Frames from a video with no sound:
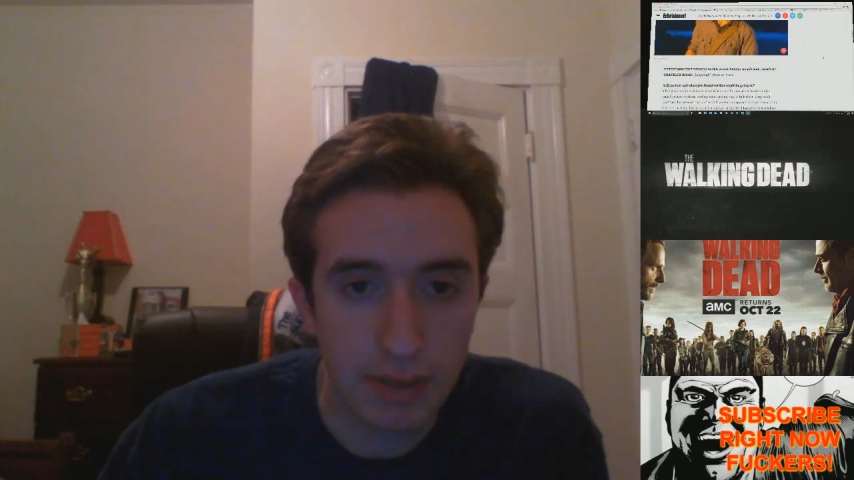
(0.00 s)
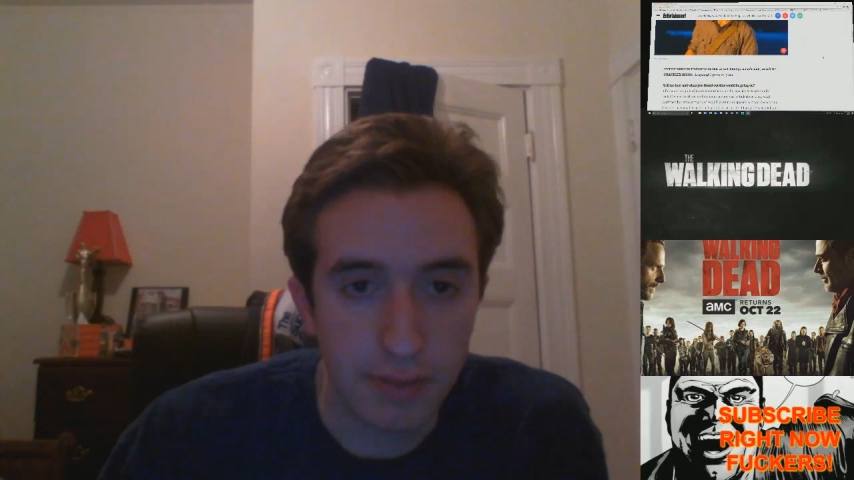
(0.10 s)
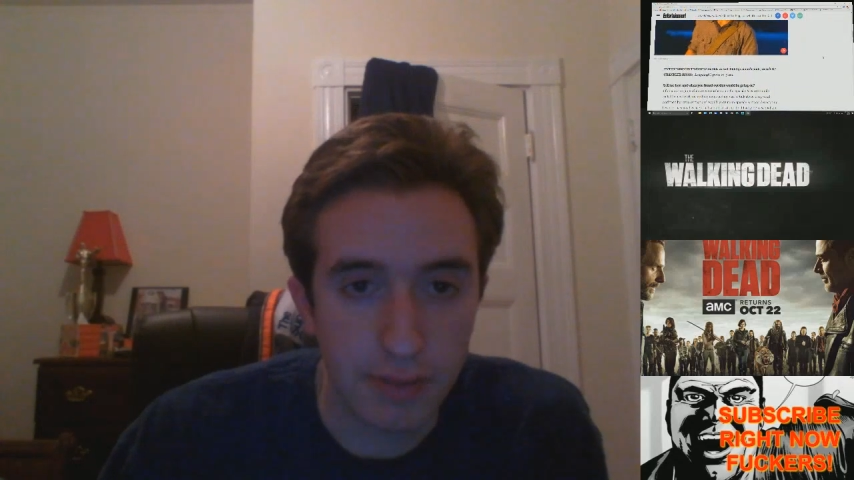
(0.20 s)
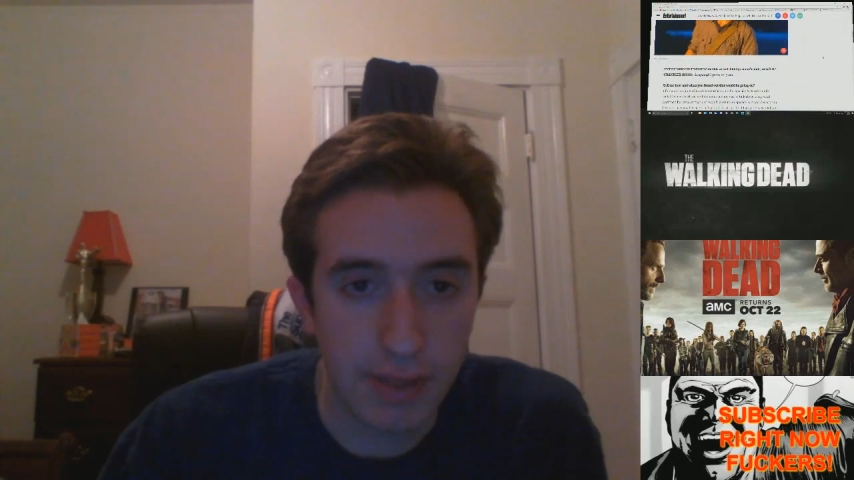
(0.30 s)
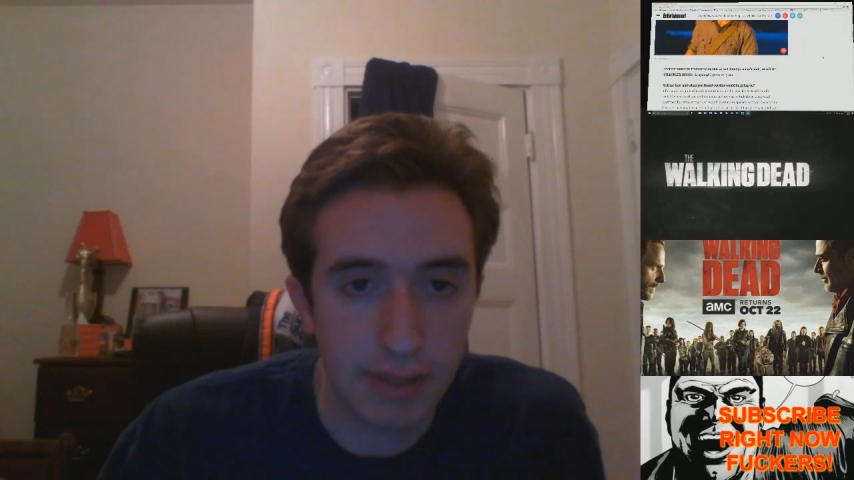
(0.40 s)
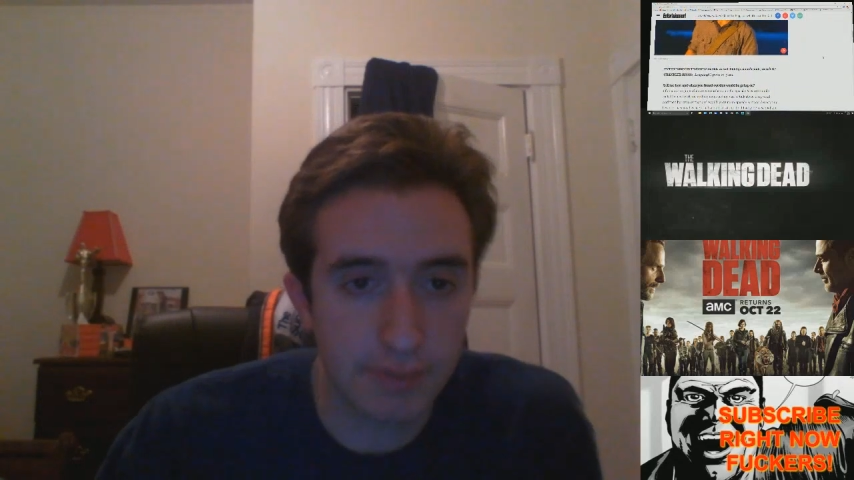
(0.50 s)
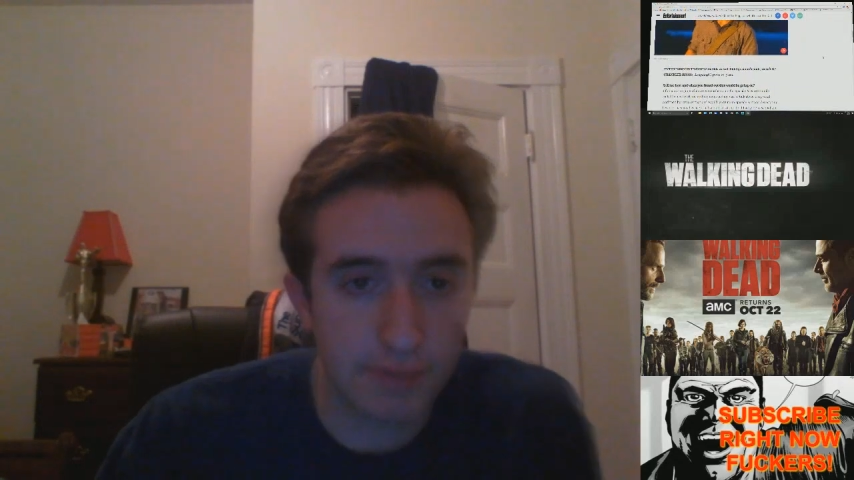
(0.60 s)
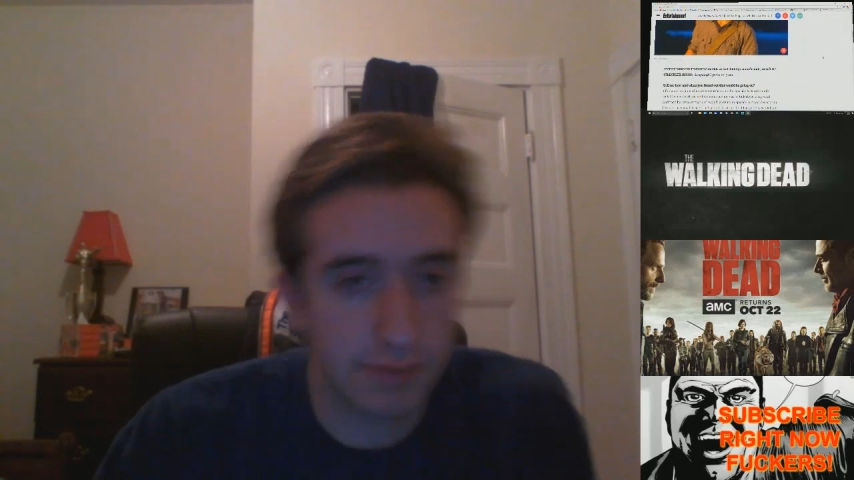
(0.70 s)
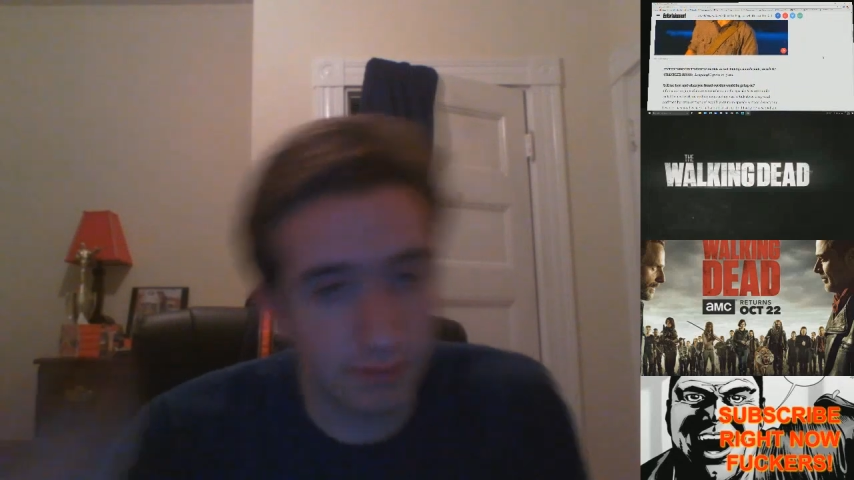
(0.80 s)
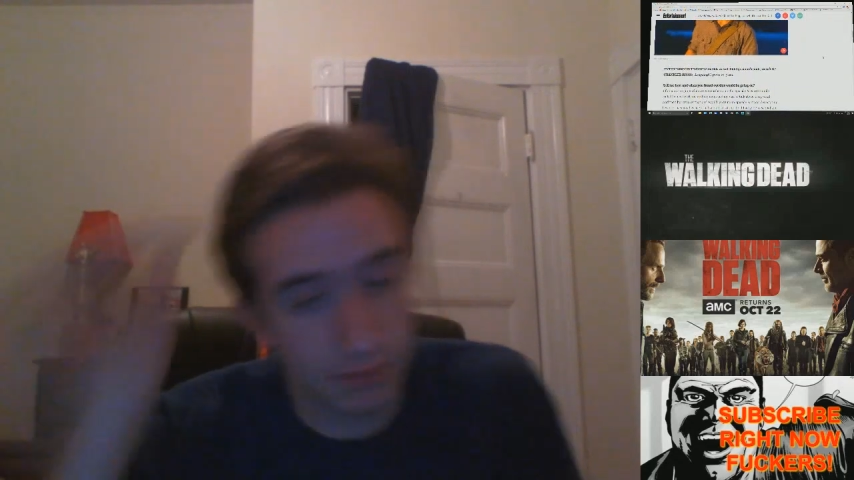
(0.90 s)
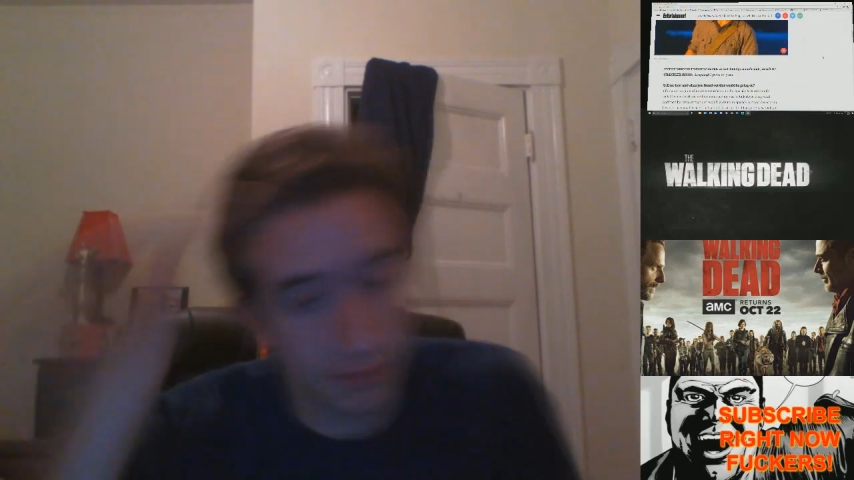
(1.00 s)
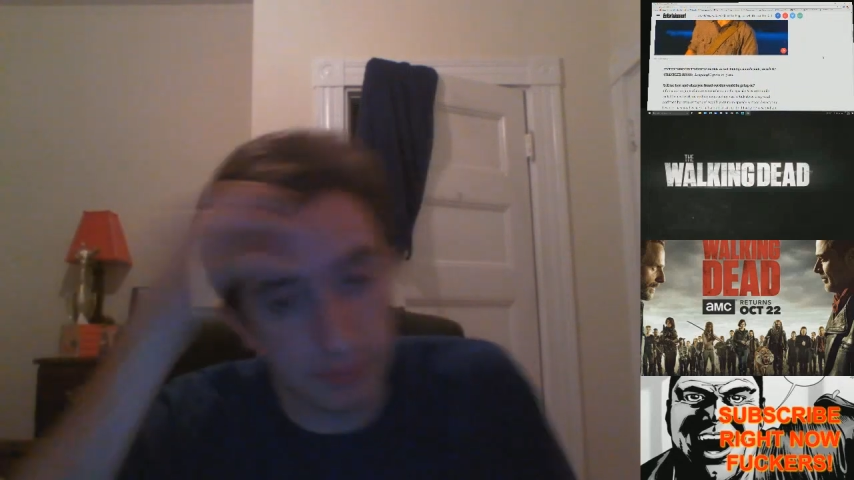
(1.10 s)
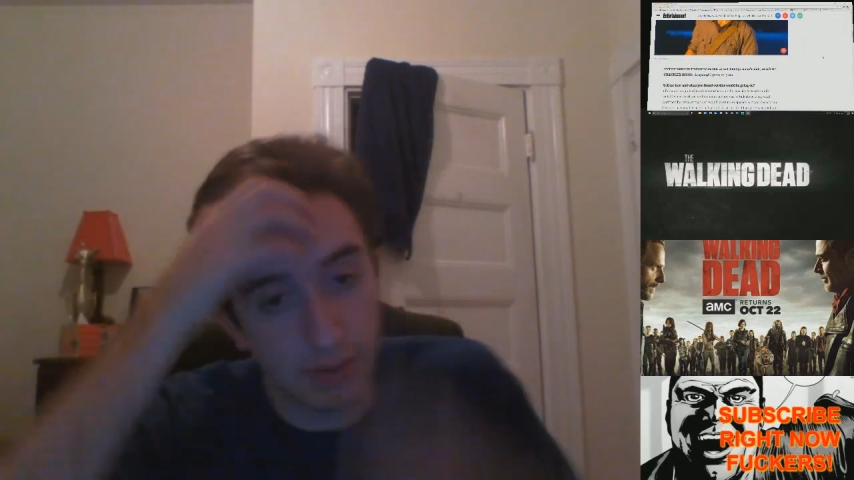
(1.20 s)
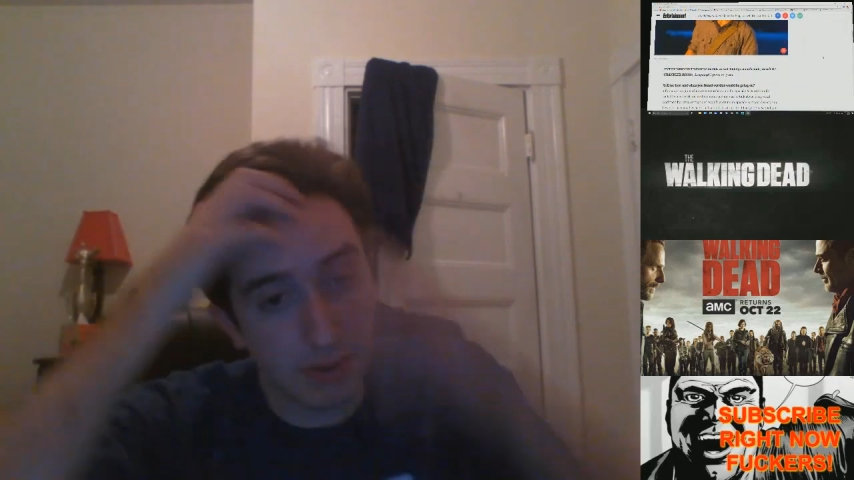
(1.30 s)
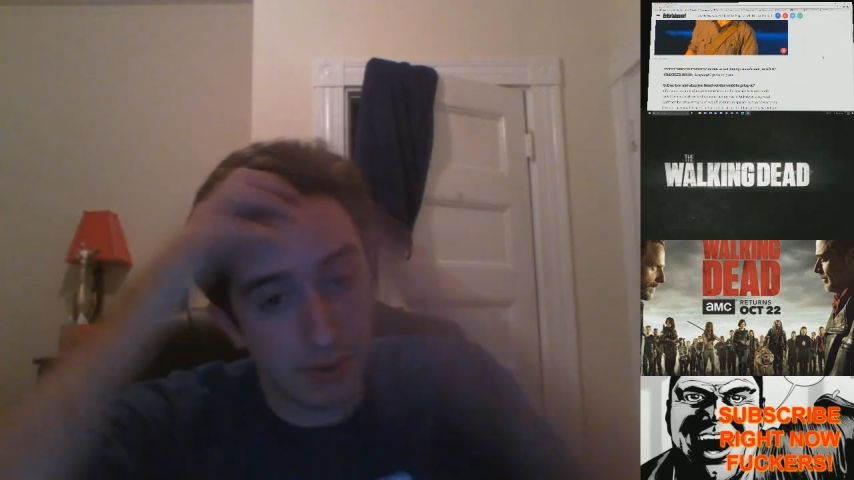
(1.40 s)
that was
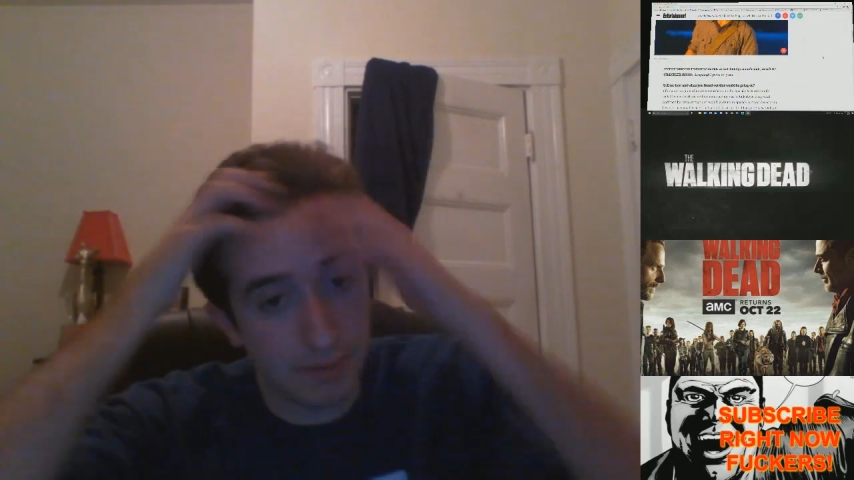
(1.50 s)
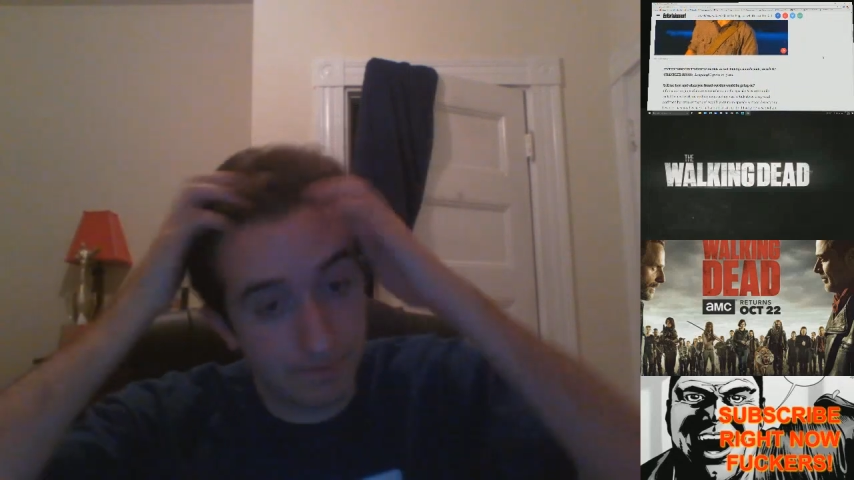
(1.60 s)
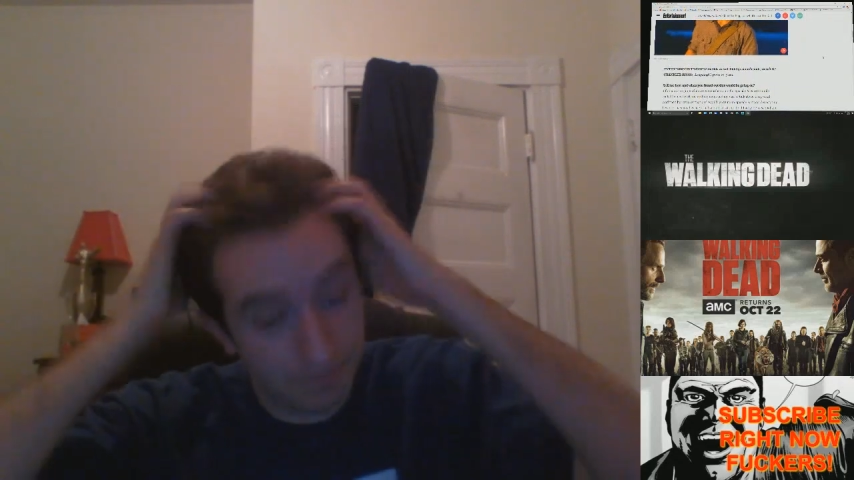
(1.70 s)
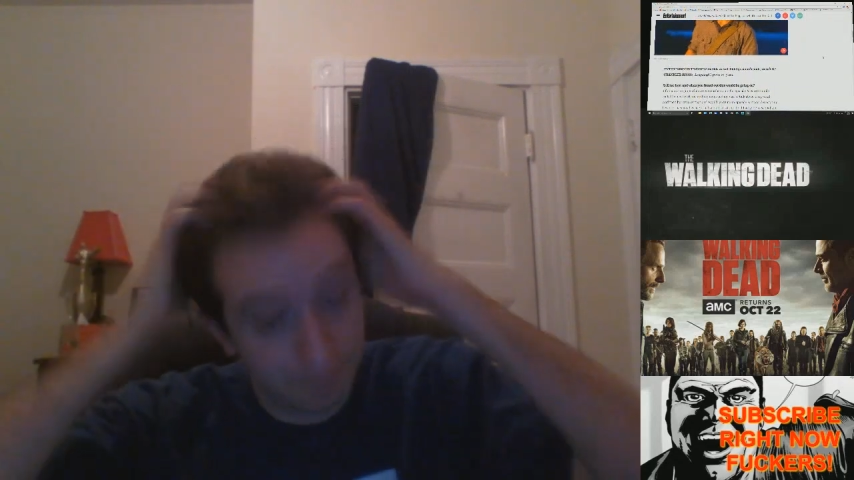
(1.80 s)
done